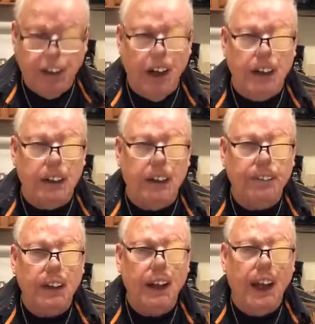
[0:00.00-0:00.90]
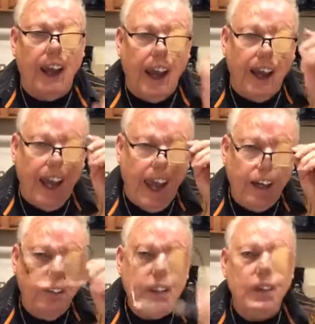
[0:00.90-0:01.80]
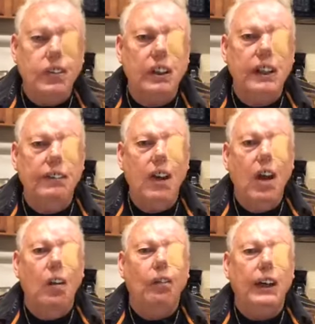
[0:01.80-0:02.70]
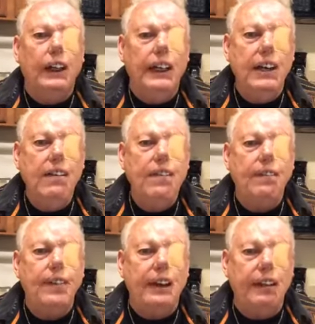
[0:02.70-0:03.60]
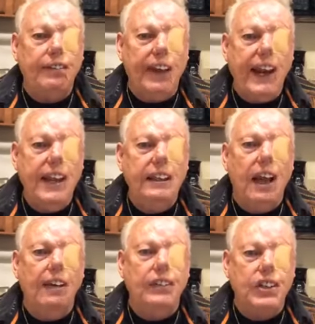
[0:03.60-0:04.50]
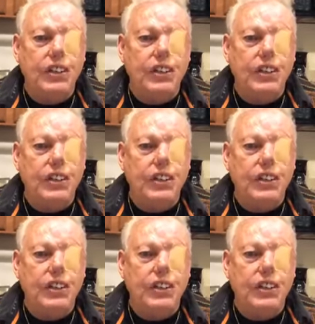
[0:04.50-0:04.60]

of God. How are we supposed to live? We live by the faith of the